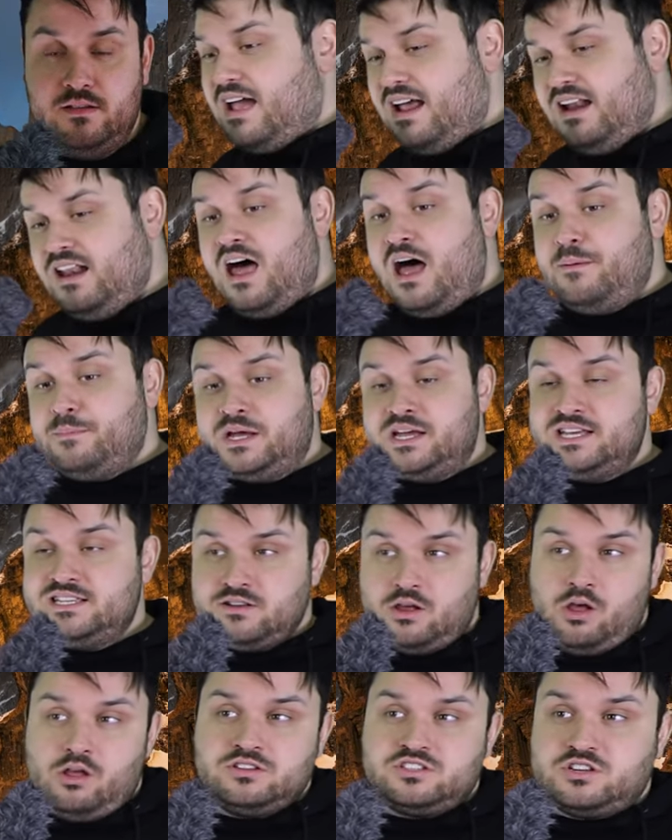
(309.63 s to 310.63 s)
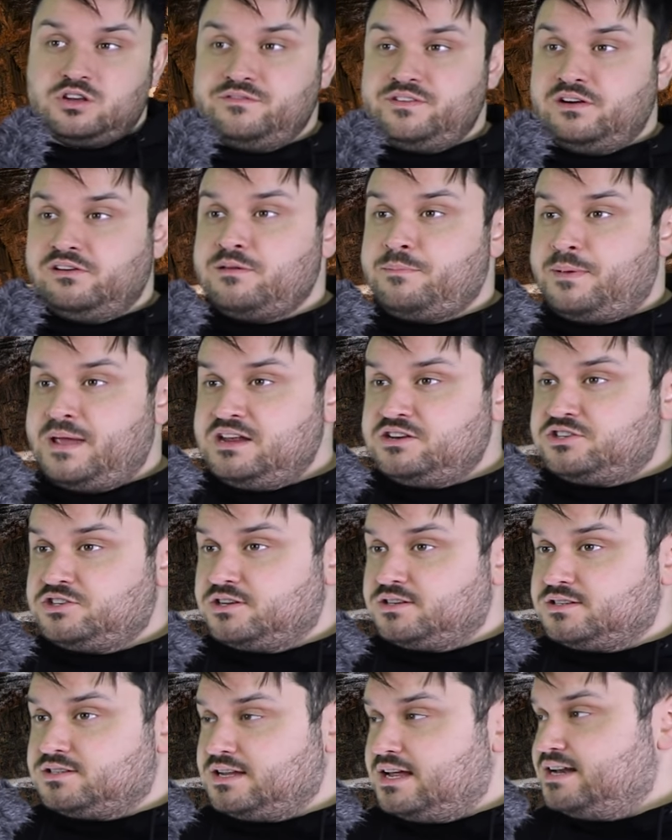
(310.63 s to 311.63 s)
A llama is also very
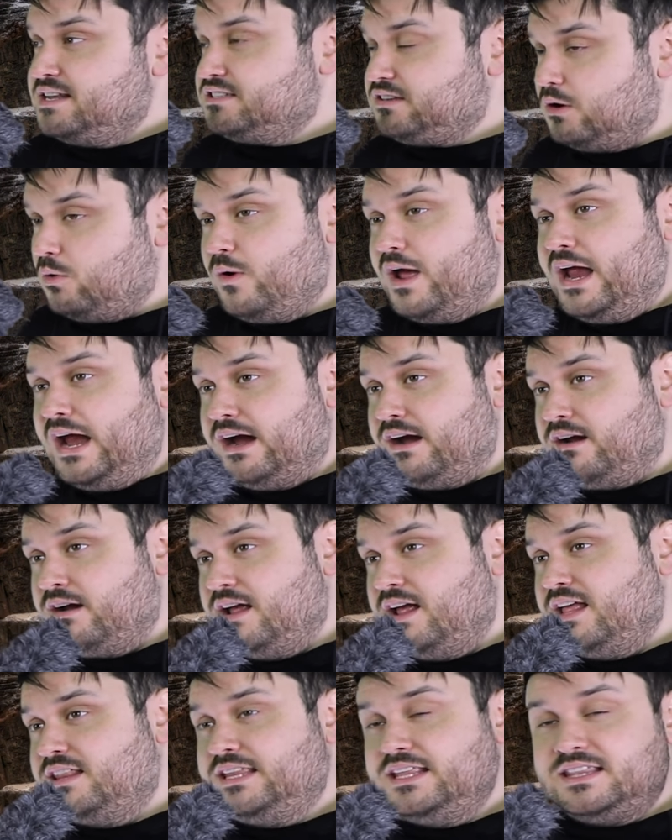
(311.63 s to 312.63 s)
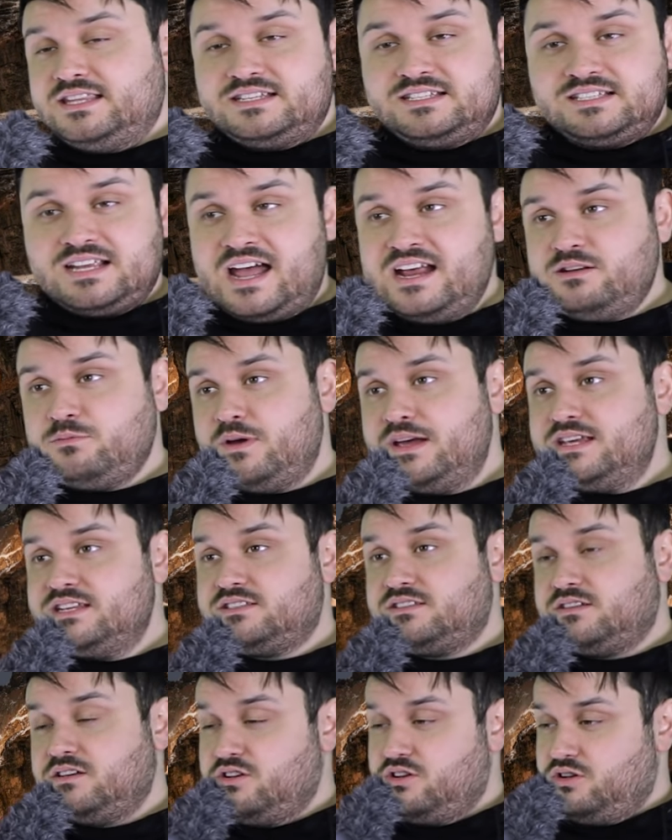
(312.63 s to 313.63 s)
patient and is aware that the
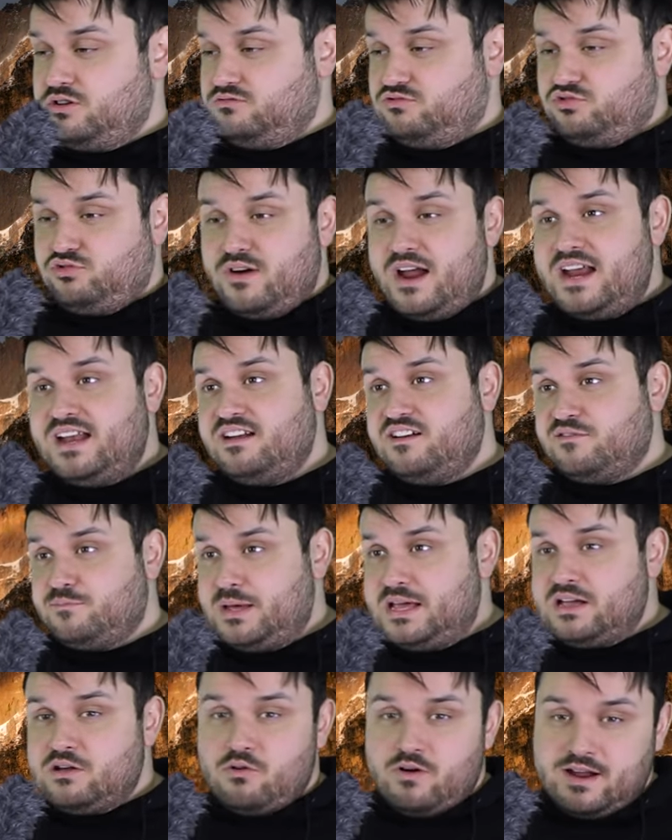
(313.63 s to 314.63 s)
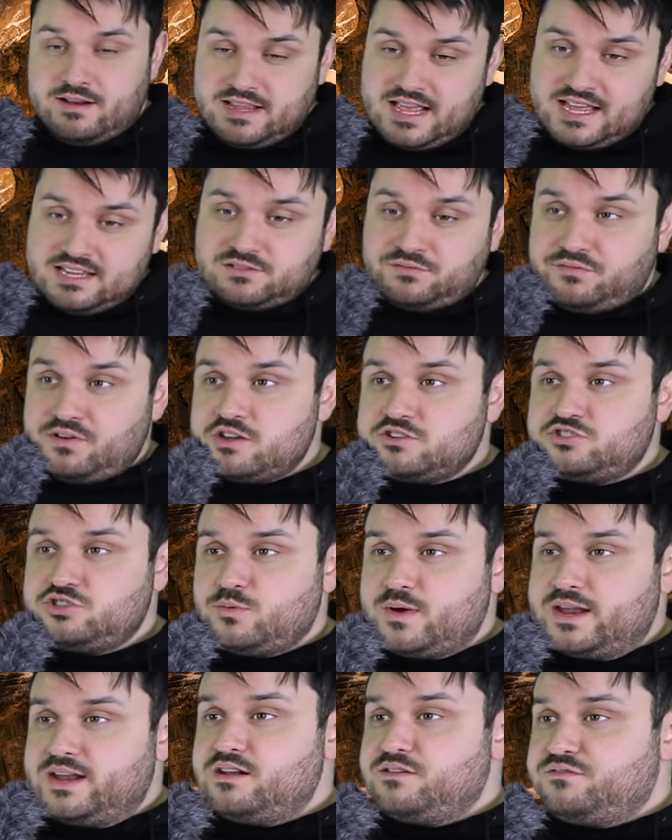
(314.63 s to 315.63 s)
sideways trading of Bitcoin, yes,
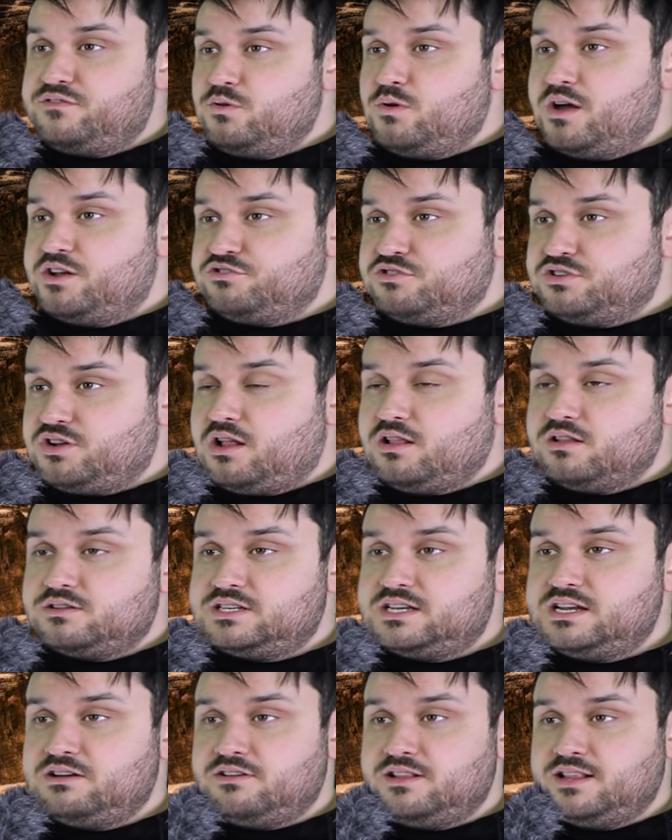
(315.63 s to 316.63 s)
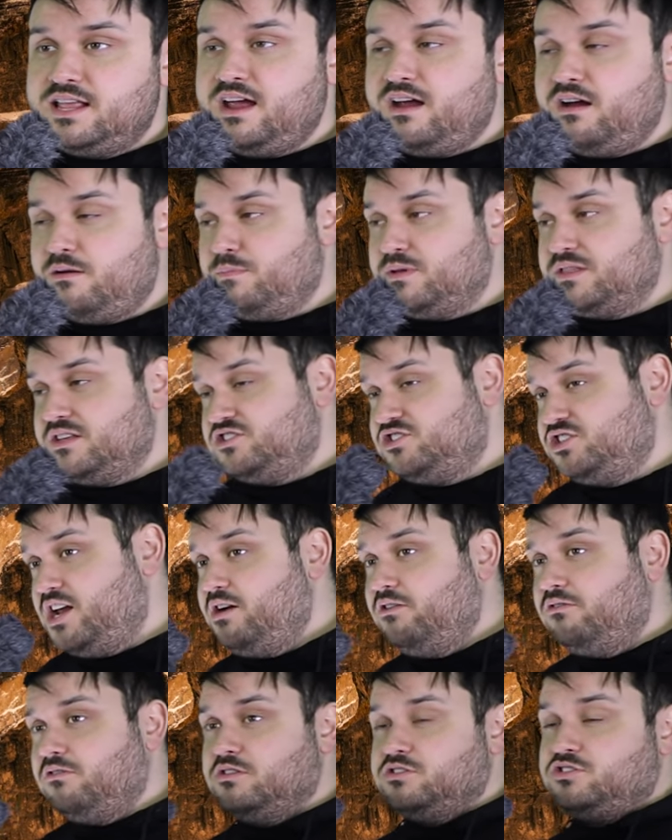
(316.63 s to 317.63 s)
fluctuating a few hundred dollars here and there, but the
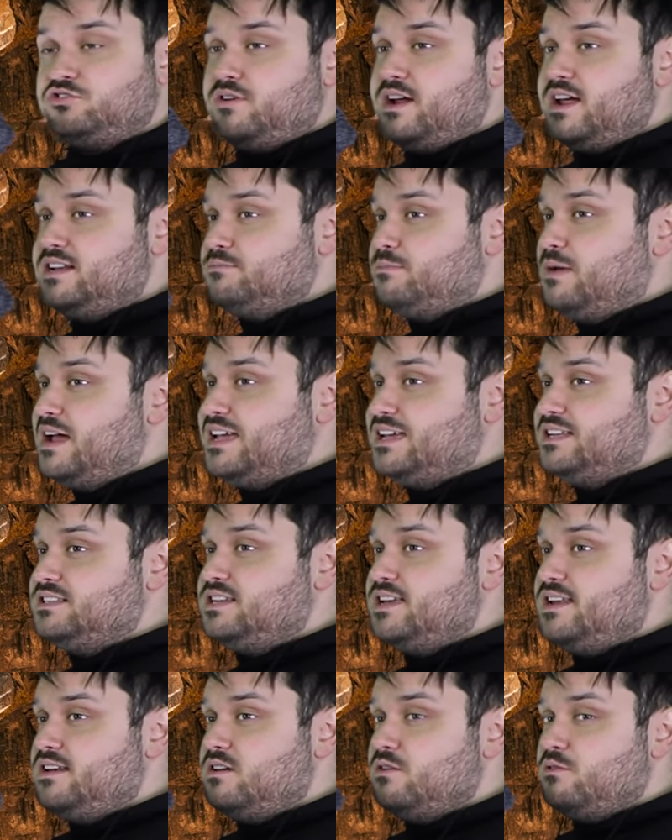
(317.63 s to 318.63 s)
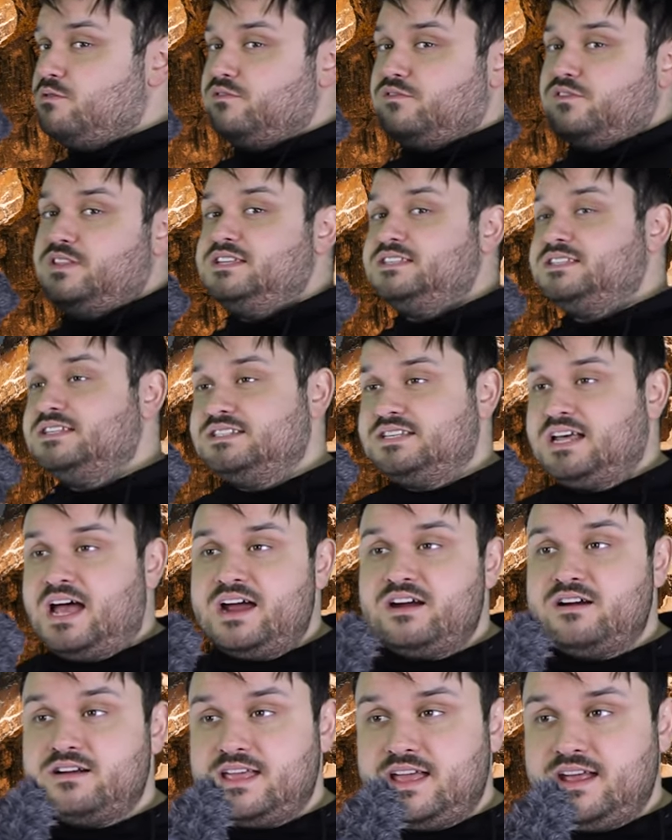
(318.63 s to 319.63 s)
general trend might continue for this
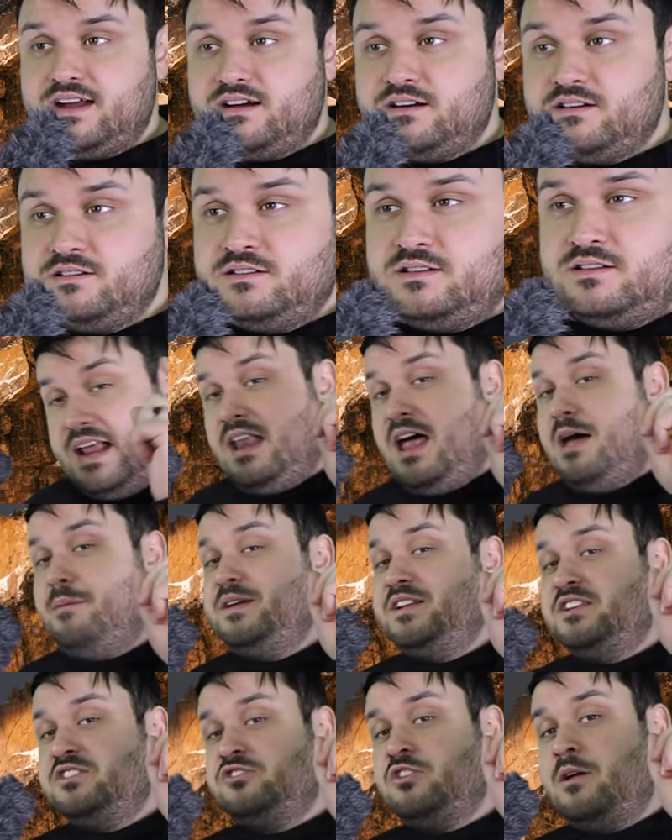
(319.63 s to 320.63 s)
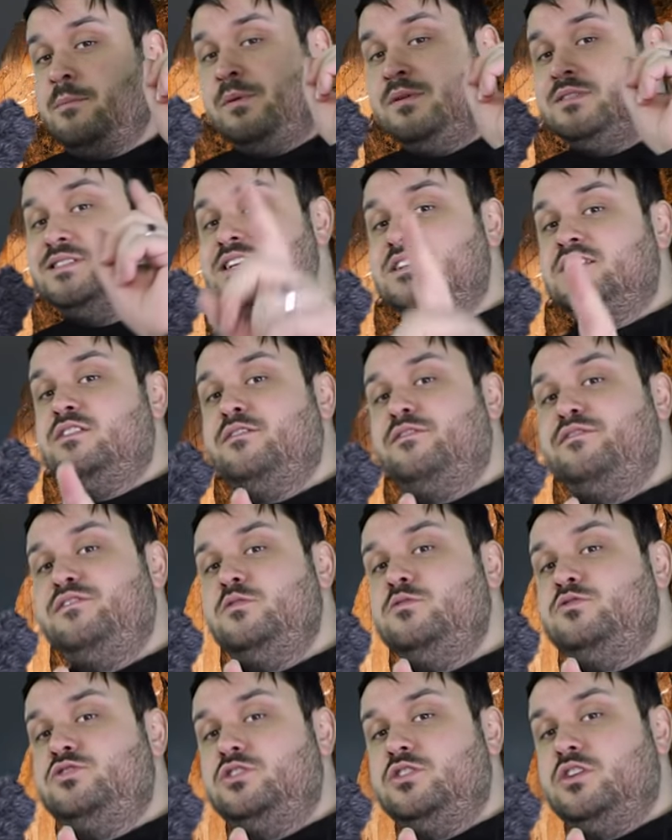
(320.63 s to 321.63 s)
entire year. A llama does not predict the
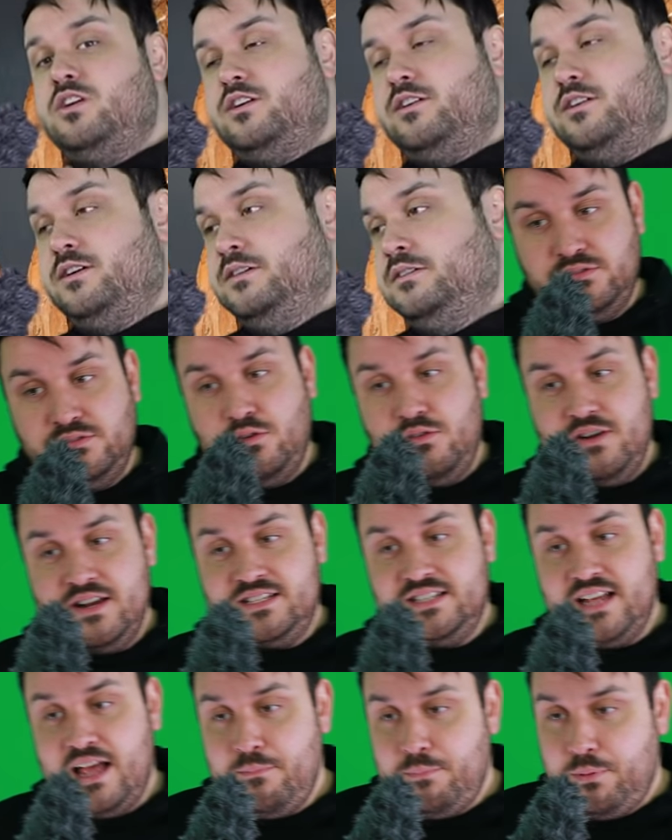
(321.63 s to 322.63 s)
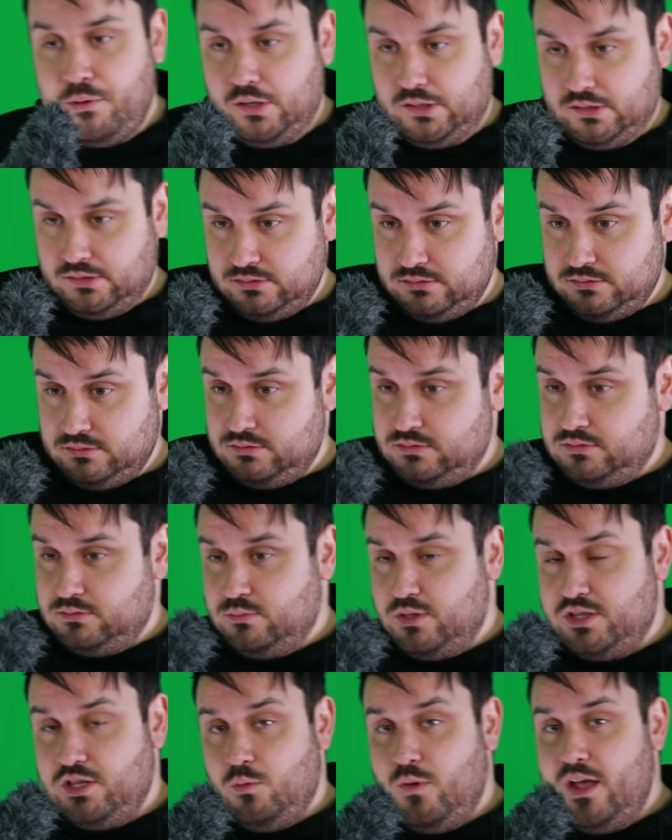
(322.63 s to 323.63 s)
future. For example,
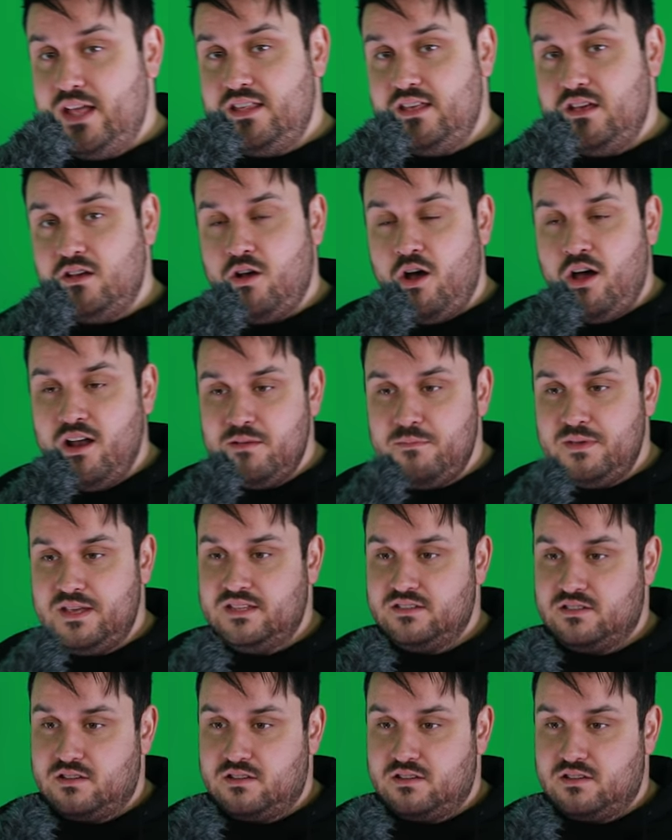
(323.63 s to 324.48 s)
with the way the economy